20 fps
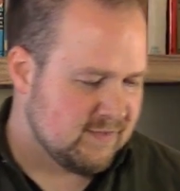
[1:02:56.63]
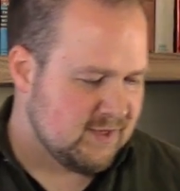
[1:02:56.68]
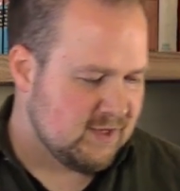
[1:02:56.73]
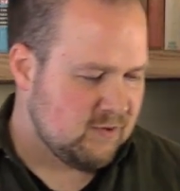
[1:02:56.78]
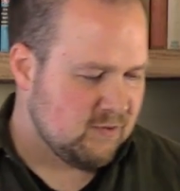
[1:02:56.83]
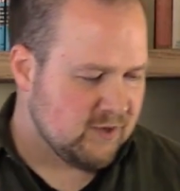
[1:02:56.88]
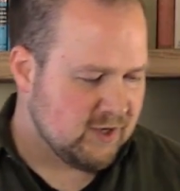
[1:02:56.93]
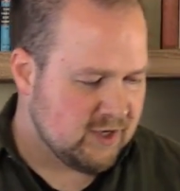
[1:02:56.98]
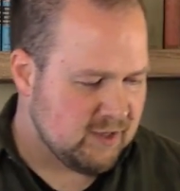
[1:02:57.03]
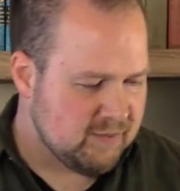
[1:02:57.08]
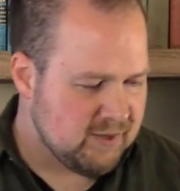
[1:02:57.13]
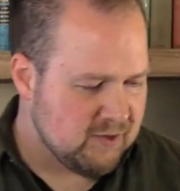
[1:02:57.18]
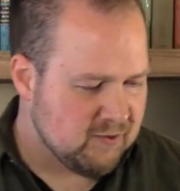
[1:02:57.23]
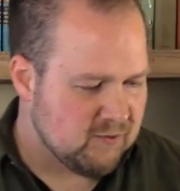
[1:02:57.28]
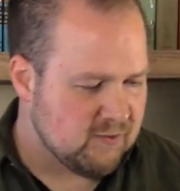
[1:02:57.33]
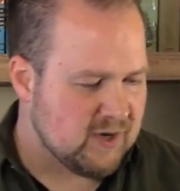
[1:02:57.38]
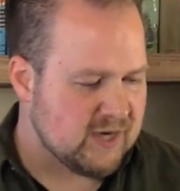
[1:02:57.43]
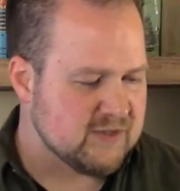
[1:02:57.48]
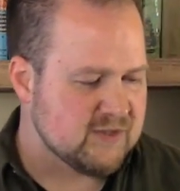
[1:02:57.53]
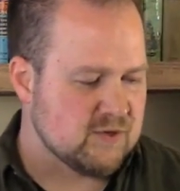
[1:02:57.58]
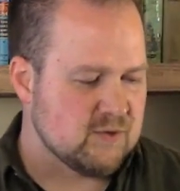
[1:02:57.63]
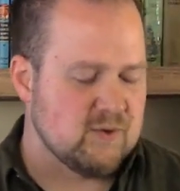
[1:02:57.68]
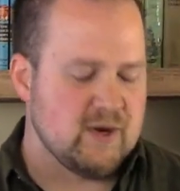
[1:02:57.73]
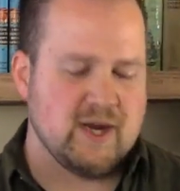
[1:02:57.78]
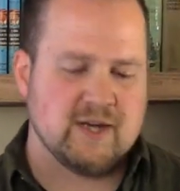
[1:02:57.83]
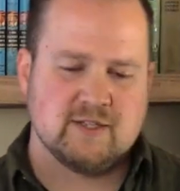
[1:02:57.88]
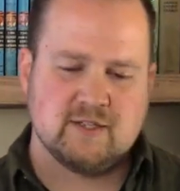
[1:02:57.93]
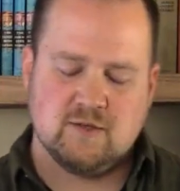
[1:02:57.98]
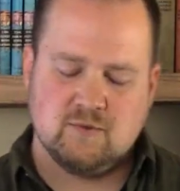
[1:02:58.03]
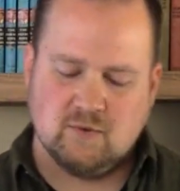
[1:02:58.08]
We're going to be
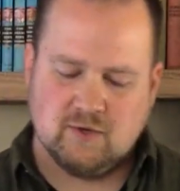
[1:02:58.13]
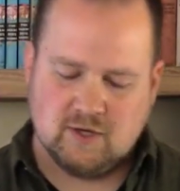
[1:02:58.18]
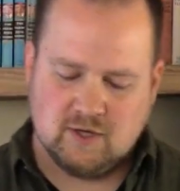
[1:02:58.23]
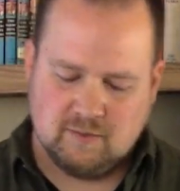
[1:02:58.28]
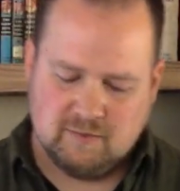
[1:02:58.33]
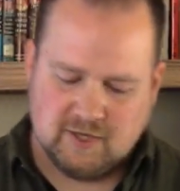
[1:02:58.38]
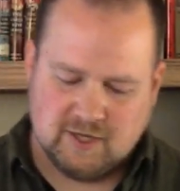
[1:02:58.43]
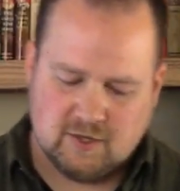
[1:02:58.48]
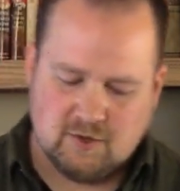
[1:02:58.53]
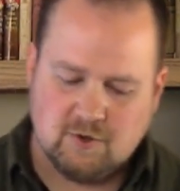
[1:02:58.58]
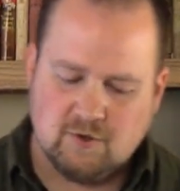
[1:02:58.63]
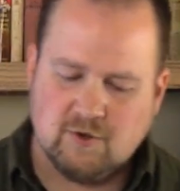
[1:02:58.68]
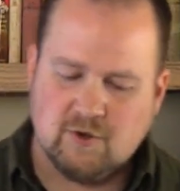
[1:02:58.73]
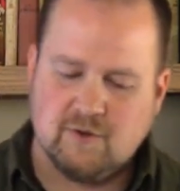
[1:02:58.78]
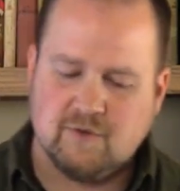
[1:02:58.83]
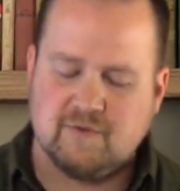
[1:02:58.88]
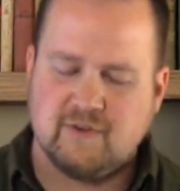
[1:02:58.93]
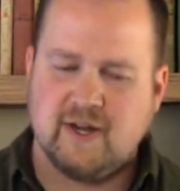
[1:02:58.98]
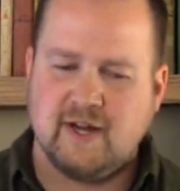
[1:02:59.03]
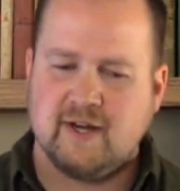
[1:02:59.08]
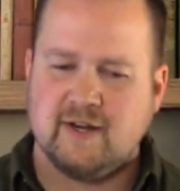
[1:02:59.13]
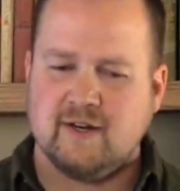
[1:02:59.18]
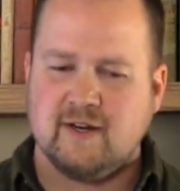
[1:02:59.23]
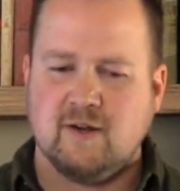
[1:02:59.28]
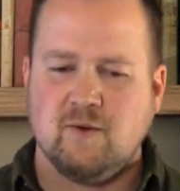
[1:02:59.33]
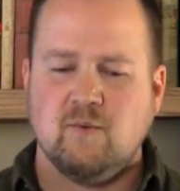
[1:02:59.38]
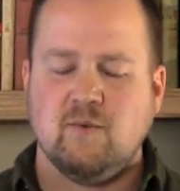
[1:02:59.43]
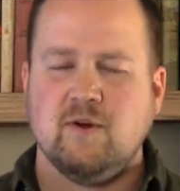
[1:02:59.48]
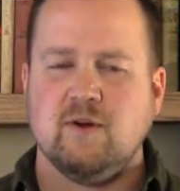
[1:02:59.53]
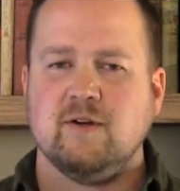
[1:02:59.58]
resurrected, we're going to be glorified, and I
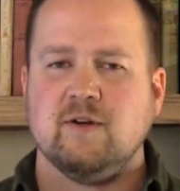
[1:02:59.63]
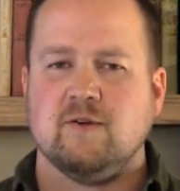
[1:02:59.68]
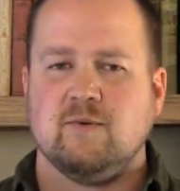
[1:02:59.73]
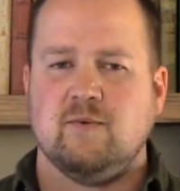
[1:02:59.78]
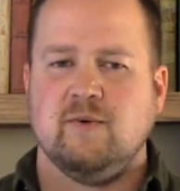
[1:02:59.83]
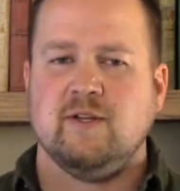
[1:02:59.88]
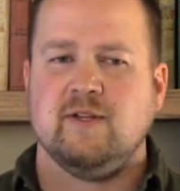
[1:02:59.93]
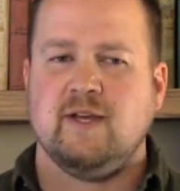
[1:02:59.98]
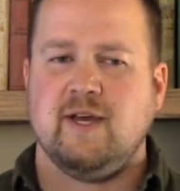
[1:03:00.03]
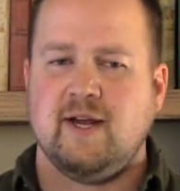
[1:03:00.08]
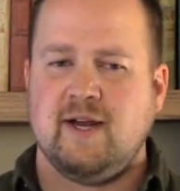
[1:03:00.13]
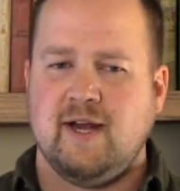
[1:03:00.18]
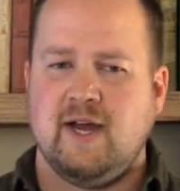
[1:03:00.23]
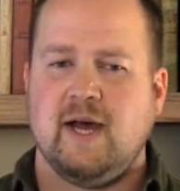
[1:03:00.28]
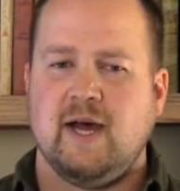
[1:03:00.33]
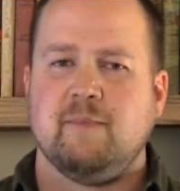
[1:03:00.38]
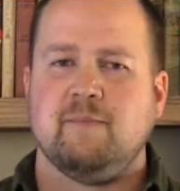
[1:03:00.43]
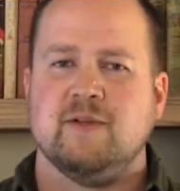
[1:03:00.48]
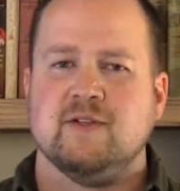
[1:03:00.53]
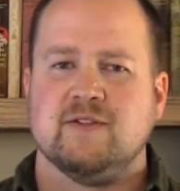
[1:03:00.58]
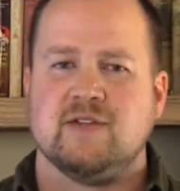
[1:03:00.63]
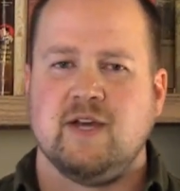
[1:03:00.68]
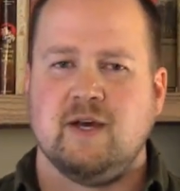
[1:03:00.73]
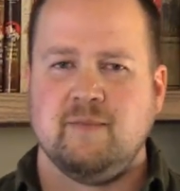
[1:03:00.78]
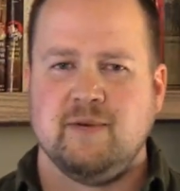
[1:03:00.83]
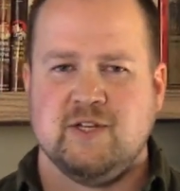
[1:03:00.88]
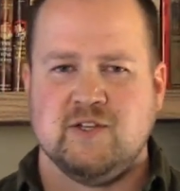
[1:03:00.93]
wonder when that happens, how many